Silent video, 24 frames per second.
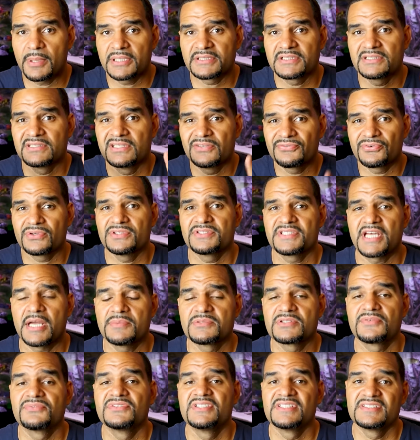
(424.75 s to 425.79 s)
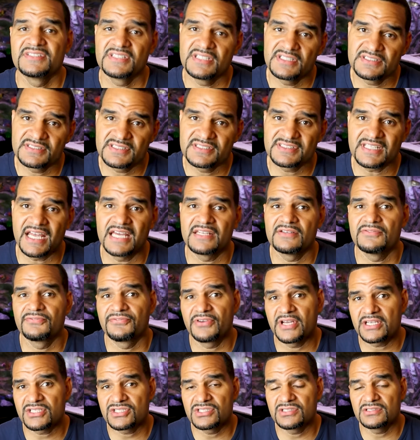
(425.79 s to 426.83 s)
about the different types of diseases and
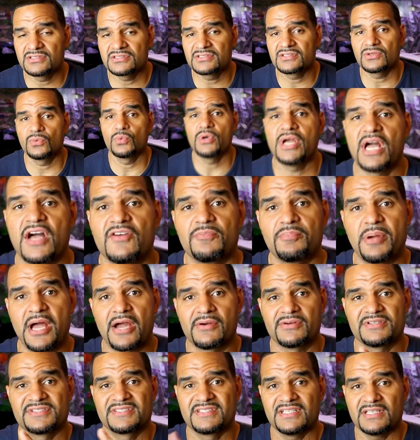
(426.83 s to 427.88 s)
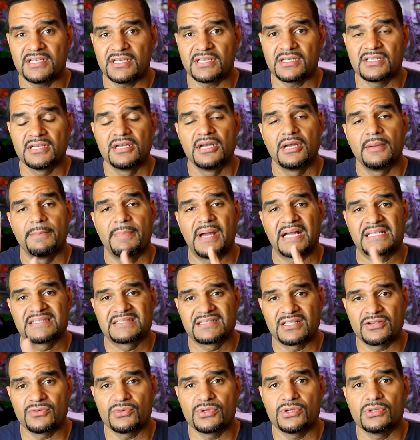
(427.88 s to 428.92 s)
infections. We have parasitic,
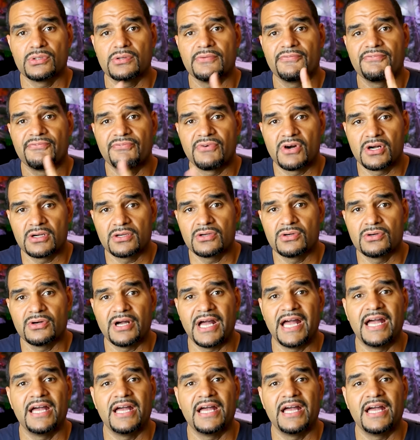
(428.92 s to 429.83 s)
bacterial, fungal,